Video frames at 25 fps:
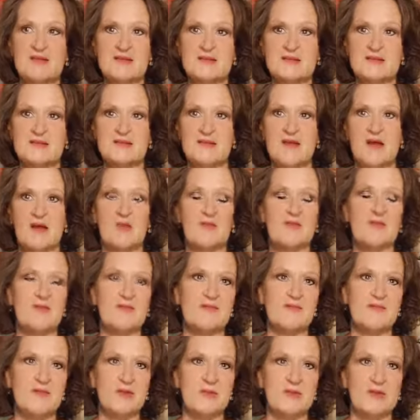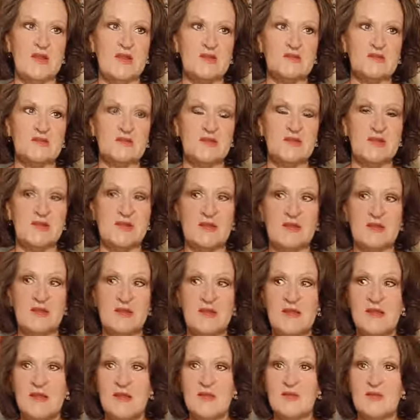sound foundation in
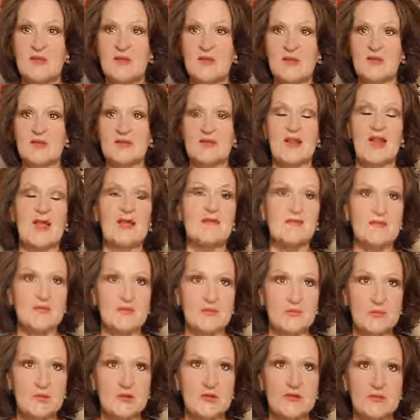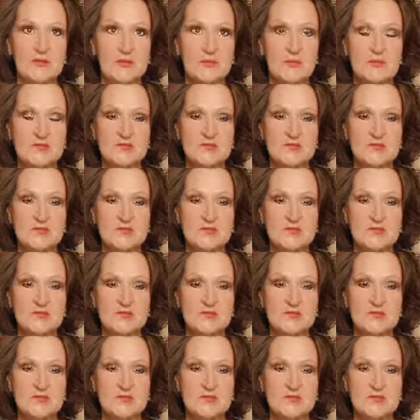the areas that I've experienced in,